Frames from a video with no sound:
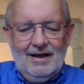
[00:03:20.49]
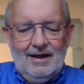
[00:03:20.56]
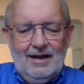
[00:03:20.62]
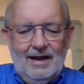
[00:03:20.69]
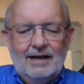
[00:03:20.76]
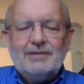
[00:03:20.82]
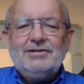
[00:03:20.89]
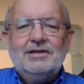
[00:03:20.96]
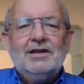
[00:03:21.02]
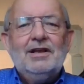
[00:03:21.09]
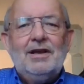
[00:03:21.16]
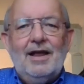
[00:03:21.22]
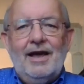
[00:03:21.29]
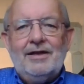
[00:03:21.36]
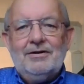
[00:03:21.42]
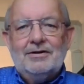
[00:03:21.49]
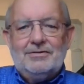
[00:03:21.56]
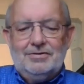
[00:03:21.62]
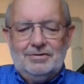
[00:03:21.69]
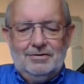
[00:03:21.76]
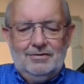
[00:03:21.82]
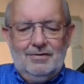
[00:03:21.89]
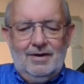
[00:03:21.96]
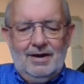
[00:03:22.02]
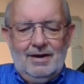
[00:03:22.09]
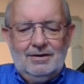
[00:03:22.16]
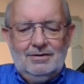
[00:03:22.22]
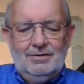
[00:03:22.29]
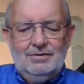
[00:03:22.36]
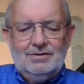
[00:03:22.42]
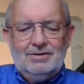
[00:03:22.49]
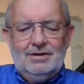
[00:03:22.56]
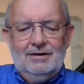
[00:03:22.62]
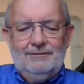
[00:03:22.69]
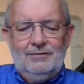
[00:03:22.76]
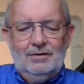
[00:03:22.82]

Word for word: Uh, I'll sing a line or two, and you see